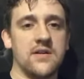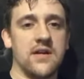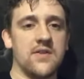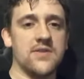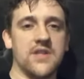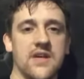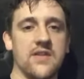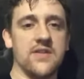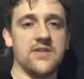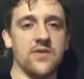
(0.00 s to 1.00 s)
I was thinking
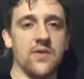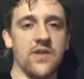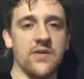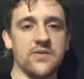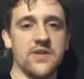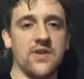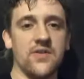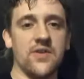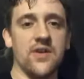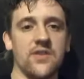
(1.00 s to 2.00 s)
this whole thing was going to
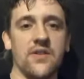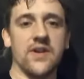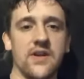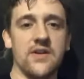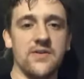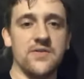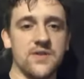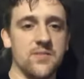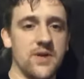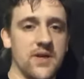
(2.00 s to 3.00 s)
turn into like a huge
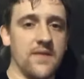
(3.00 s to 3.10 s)
debate.